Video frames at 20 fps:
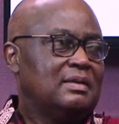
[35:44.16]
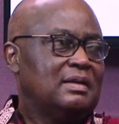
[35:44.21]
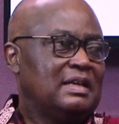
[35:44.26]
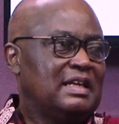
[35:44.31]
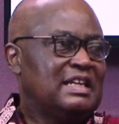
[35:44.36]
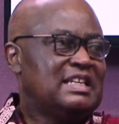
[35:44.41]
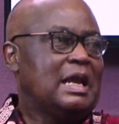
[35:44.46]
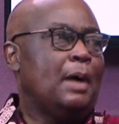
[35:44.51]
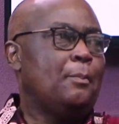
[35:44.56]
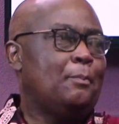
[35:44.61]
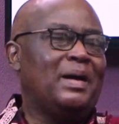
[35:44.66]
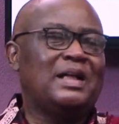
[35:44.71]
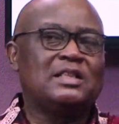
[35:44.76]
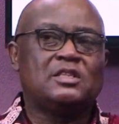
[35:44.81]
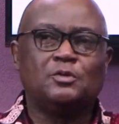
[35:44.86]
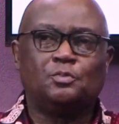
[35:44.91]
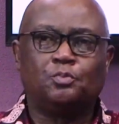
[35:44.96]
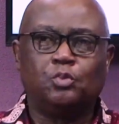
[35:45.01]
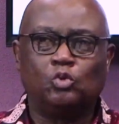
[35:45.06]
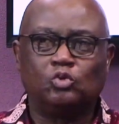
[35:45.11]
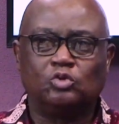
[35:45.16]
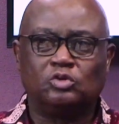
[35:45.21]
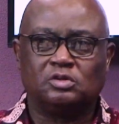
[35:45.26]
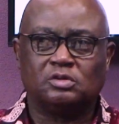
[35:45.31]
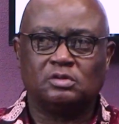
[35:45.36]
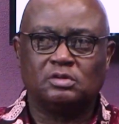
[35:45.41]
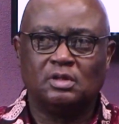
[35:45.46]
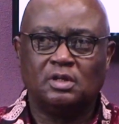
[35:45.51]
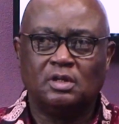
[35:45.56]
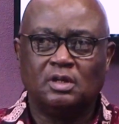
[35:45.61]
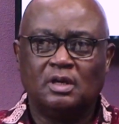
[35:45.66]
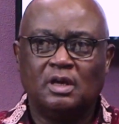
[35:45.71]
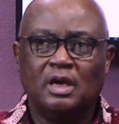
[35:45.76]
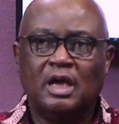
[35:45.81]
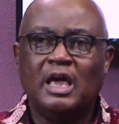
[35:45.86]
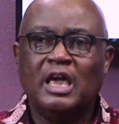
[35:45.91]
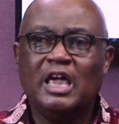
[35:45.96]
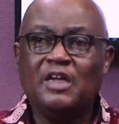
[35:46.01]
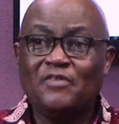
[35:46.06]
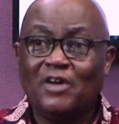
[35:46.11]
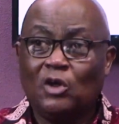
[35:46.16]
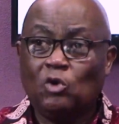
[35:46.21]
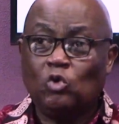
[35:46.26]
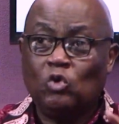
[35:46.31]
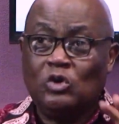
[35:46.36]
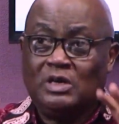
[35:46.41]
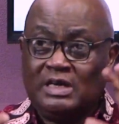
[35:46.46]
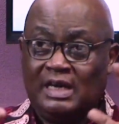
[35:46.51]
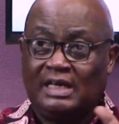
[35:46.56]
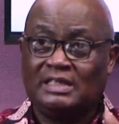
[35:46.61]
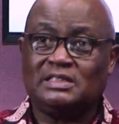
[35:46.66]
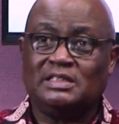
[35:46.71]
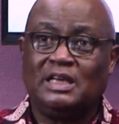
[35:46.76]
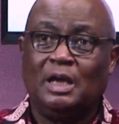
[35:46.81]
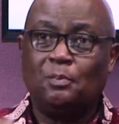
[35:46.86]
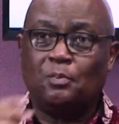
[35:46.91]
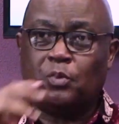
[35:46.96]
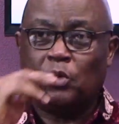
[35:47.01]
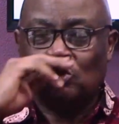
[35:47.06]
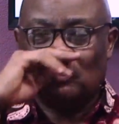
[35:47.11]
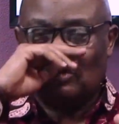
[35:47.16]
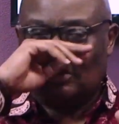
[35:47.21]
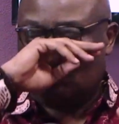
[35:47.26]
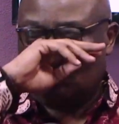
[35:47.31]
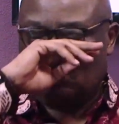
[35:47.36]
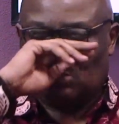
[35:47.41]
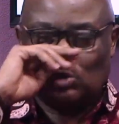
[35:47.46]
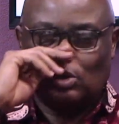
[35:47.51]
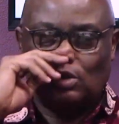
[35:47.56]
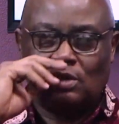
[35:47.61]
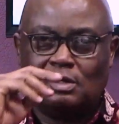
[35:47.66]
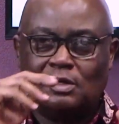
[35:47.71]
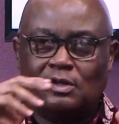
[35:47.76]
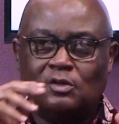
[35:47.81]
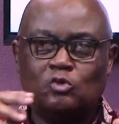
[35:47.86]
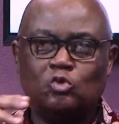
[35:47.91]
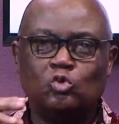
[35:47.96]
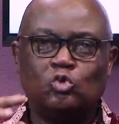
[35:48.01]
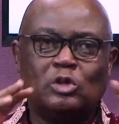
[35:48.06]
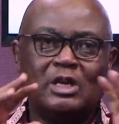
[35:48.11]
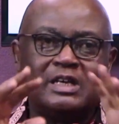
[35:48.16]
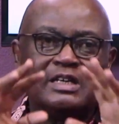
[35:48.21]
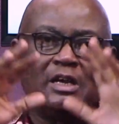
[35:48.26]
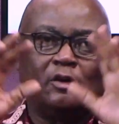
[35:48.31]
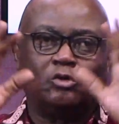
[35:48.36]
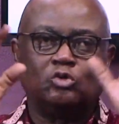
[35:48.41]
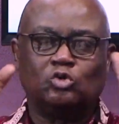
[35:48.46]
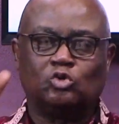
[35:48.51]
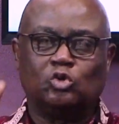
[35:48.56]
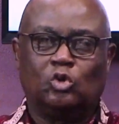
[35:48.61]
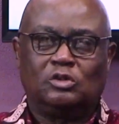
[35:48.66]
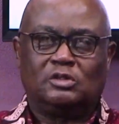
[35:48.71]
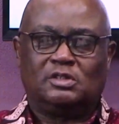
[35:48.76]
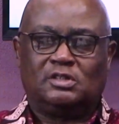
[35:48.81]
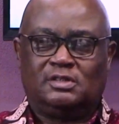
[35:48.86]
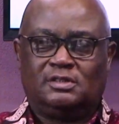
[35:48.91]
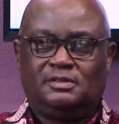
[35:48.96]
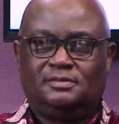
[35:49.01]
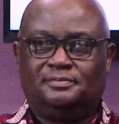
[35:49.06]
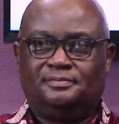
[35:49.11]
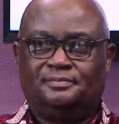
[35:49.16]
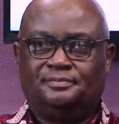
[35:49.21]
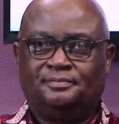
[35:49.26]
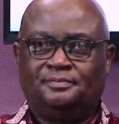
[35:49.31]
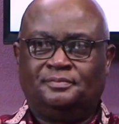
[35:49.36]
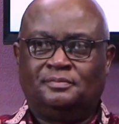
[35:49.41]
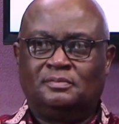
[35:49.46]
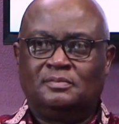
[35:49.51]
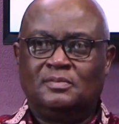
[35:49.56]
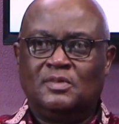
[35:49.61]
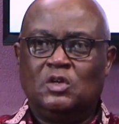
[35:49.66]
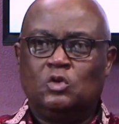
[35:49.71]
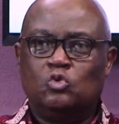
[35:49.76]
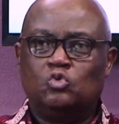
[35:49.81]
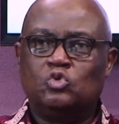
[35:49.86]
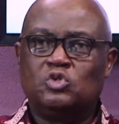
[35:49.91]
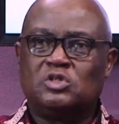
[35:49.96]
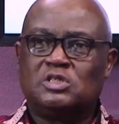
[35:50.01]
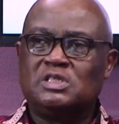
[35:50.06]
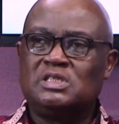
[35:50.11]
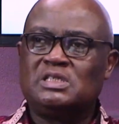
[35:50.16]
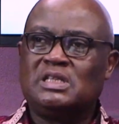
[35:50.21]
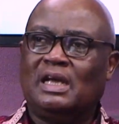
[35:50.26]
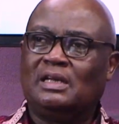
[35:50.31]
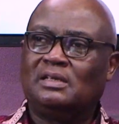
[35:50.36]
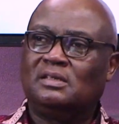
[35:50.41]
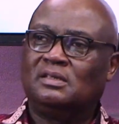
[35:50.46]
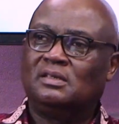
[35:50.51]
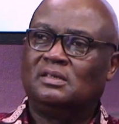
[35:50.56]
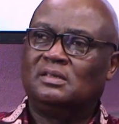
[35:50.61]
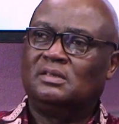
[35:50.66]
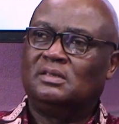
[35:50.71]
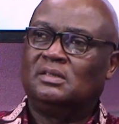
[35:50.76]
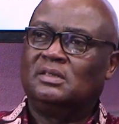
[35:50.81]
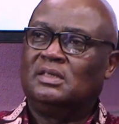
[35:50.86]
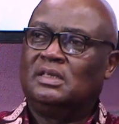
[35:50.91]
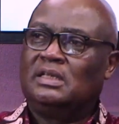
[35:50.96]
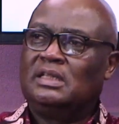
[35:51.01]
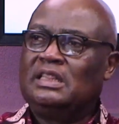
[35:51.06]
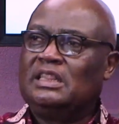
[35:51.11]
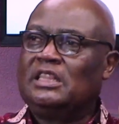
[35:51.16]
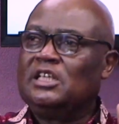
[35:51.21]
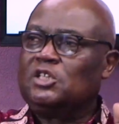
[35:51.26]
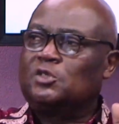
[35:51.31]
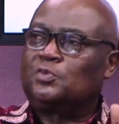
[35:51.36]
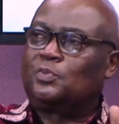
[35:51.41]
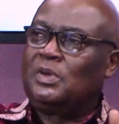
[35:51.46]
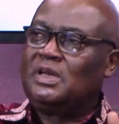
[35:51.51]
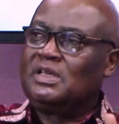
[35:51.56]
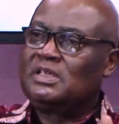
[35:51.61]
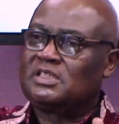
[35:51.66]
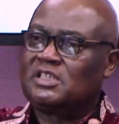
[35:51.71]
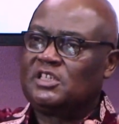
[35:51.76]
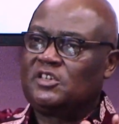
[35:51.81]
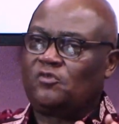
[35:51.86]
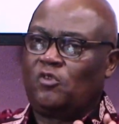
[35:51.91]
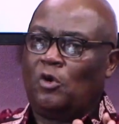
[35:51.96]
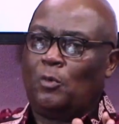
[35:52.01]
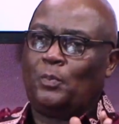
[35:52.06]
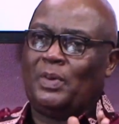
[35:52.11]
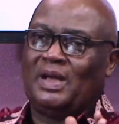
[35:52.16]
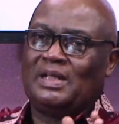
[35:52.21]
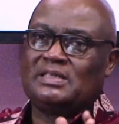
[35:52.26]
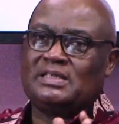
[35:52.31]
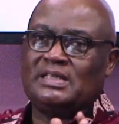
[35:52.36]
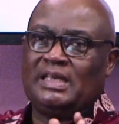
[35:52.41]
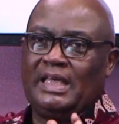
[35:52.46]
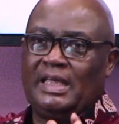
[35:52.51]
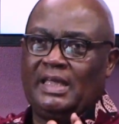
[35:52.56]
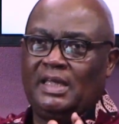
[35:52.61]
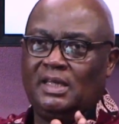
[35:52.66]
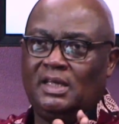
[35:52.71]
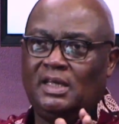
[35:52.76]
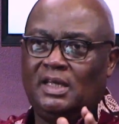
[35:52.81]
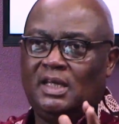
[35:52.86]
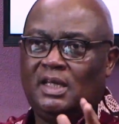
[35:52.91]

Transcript: inner party polls. If I'm doing national polls, you take the results. You see that this place is for party A,